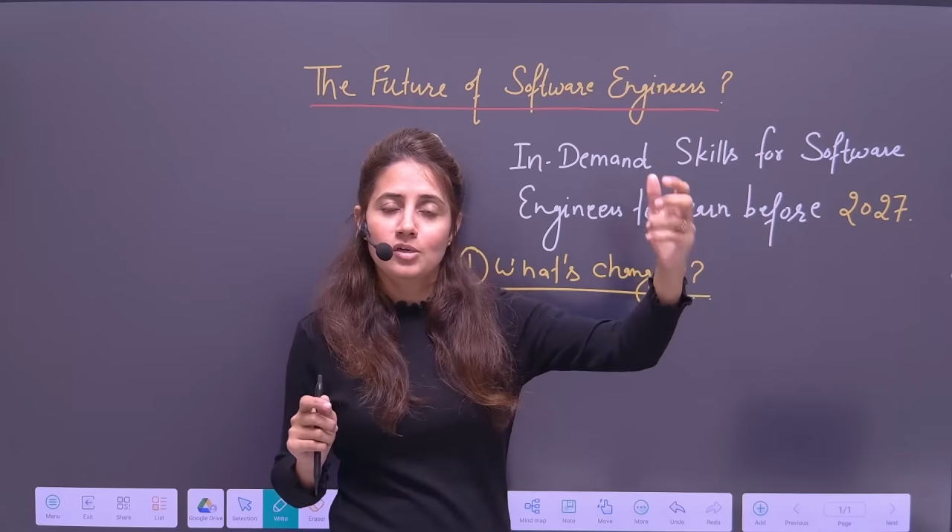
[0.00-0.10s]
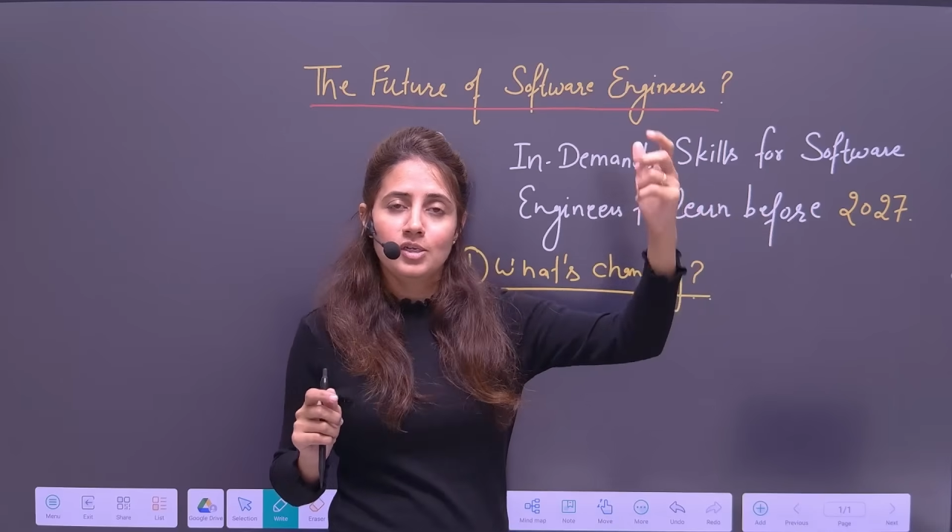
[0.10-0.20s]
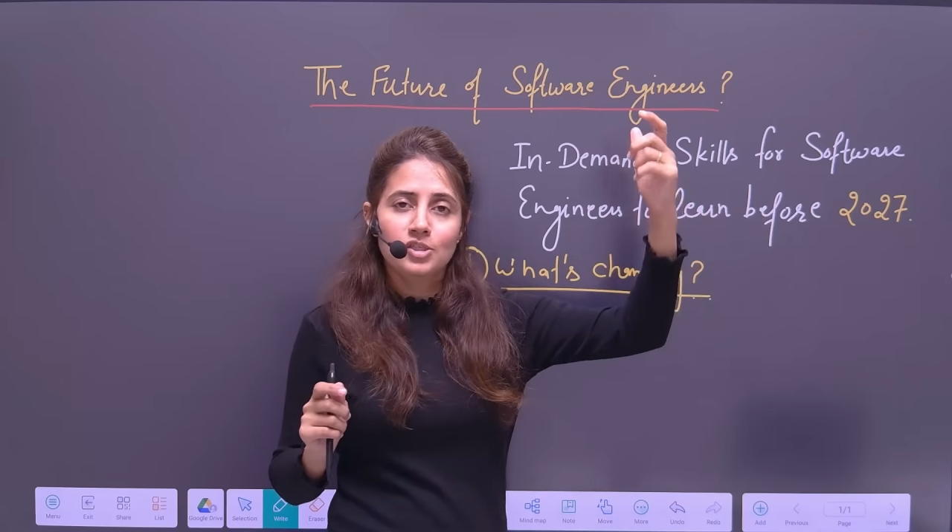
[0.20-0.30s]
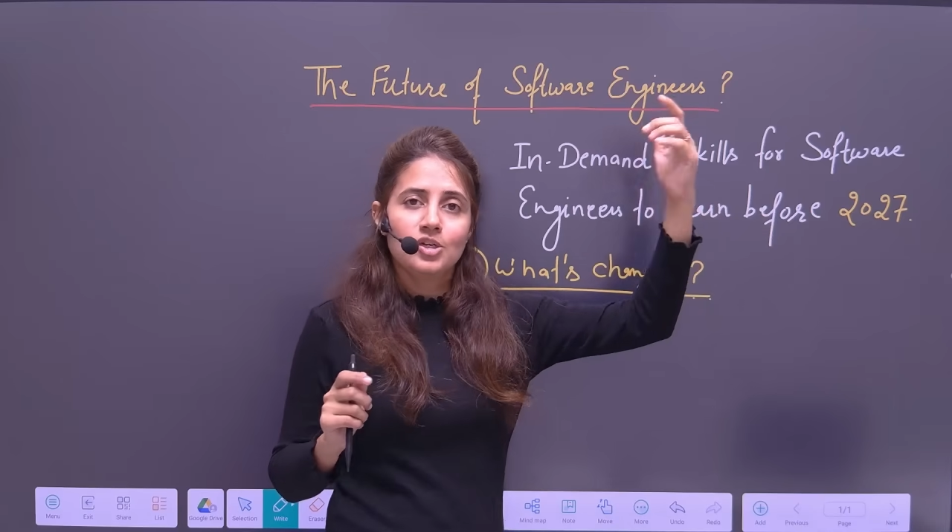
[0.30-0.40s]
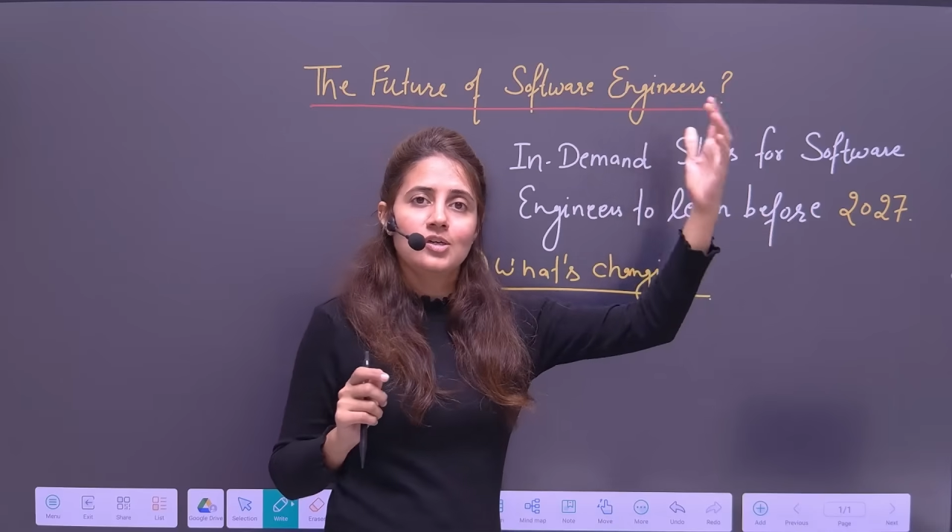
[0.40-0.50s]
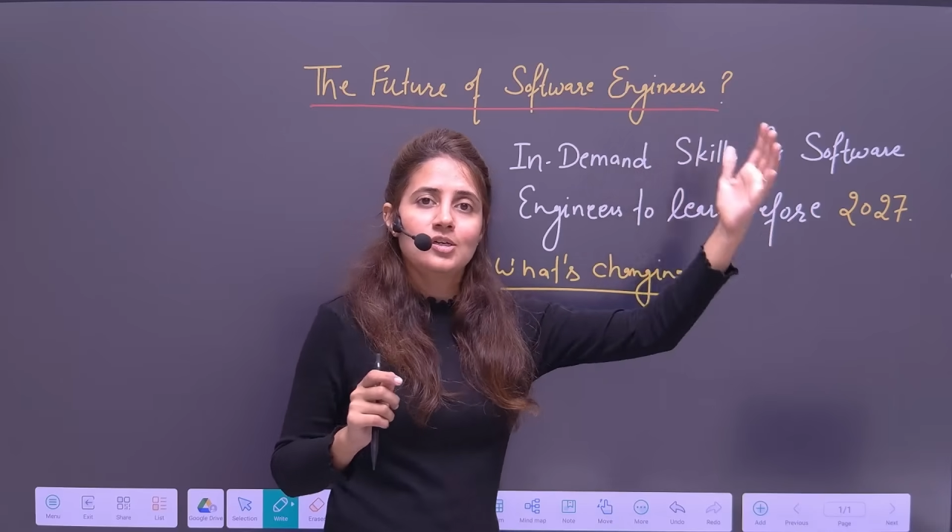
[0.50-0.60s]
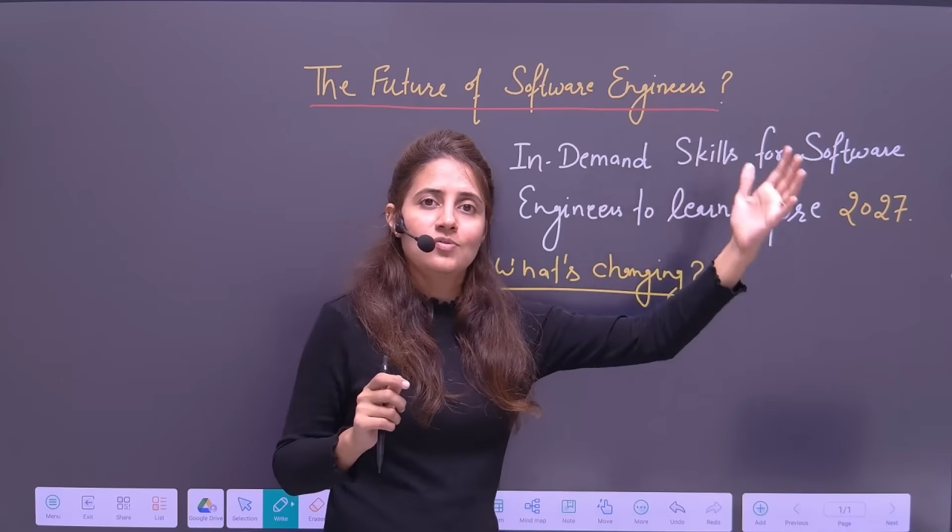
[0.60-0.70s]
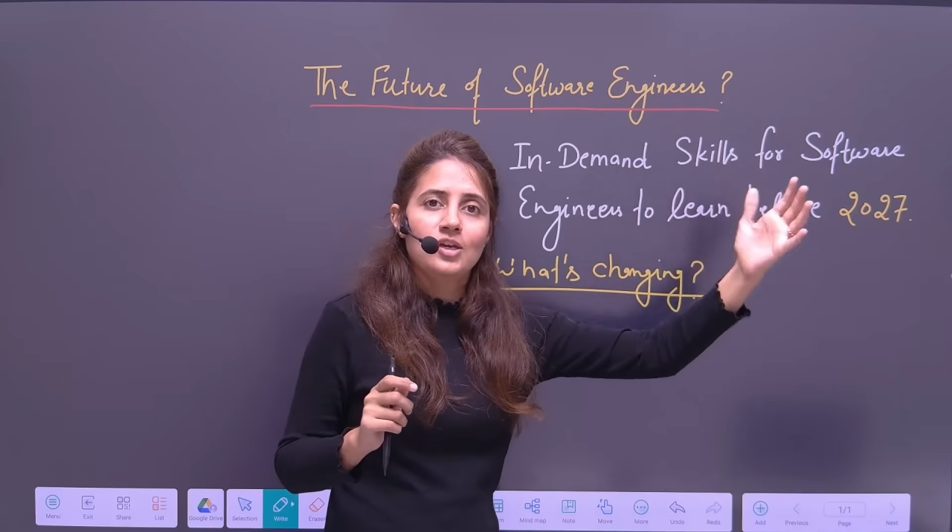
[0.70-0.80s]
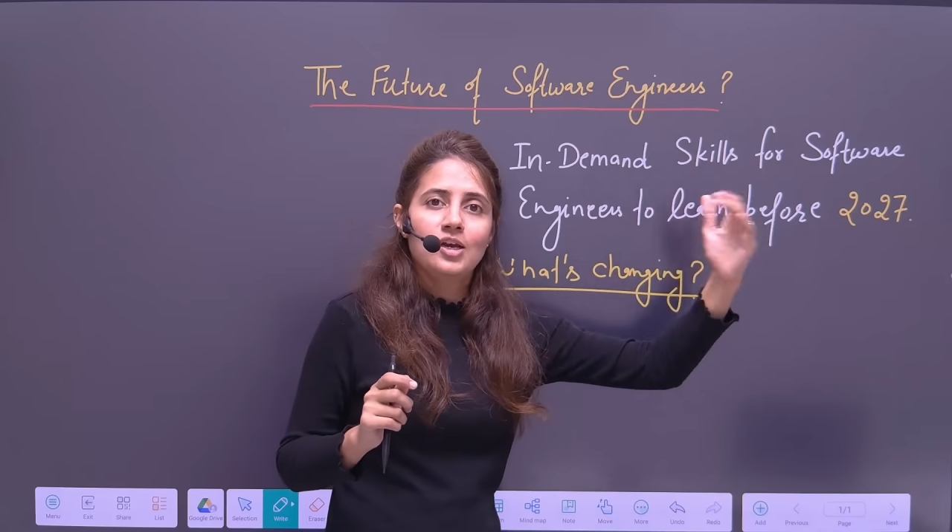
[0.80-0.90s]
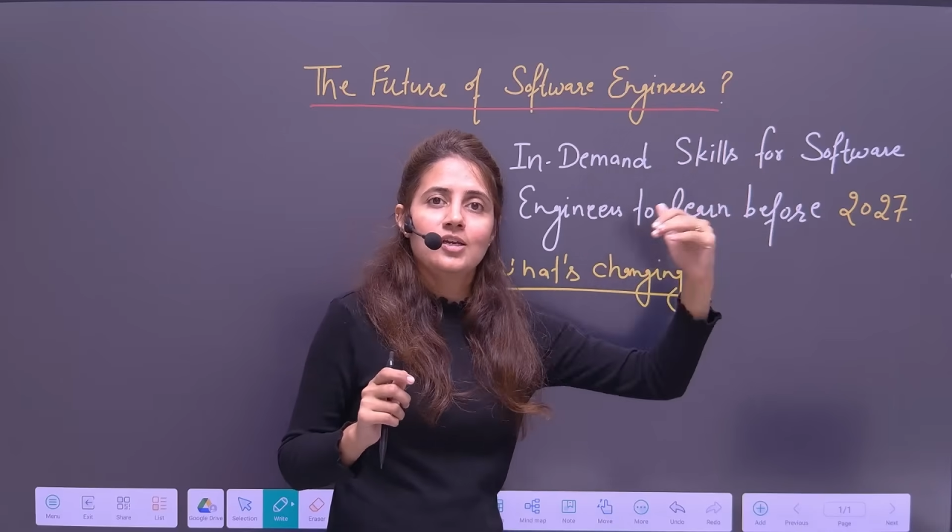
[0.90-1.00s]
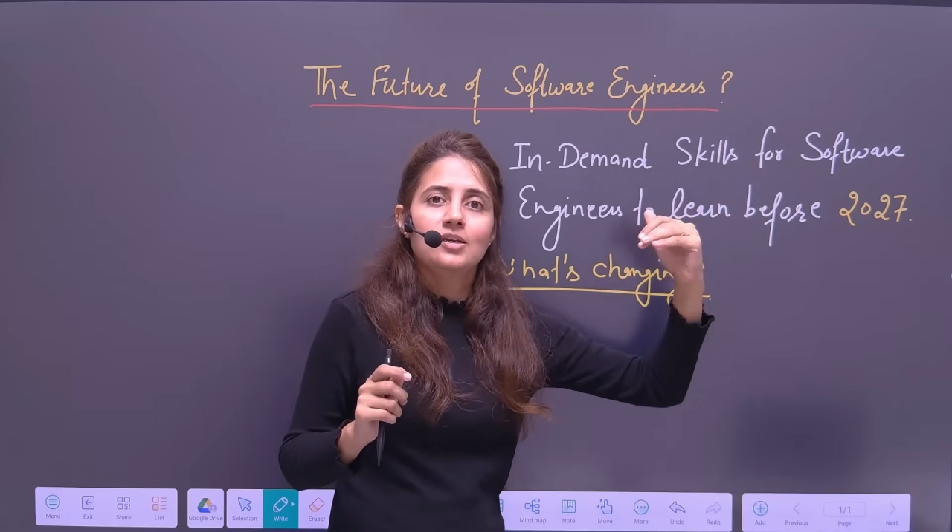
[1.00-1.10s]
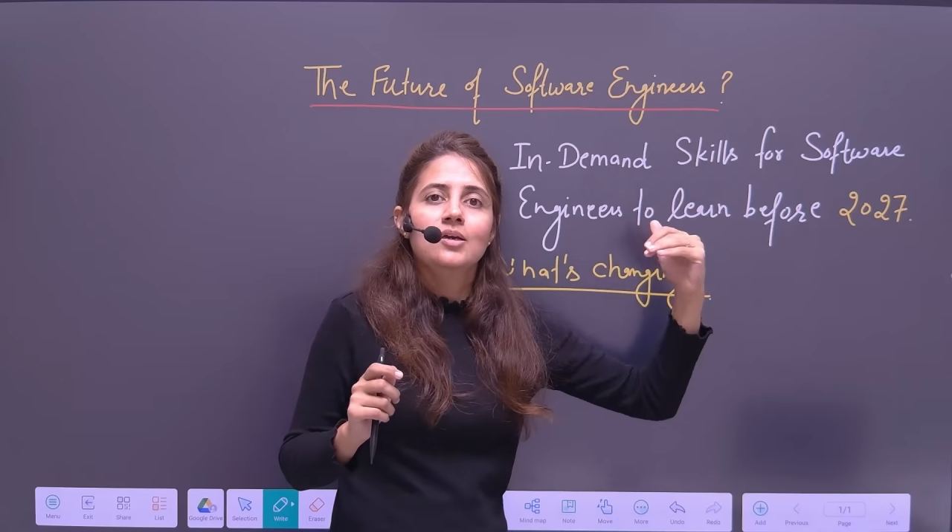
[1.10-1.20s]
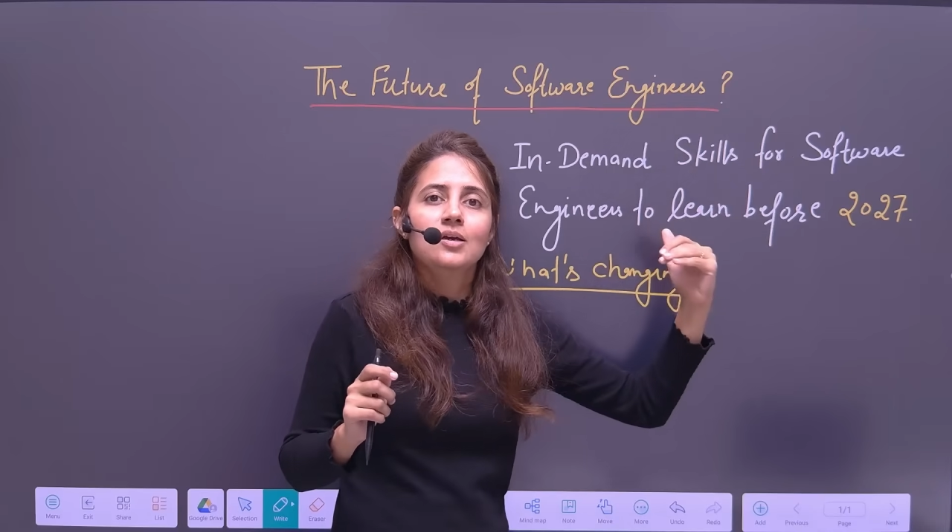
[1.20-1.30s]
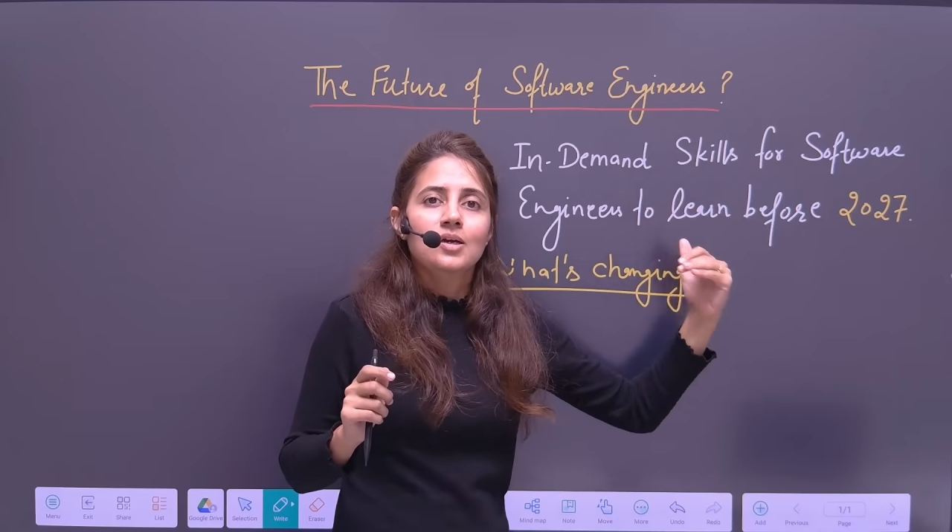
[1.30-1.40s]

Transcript: learning, generative A I,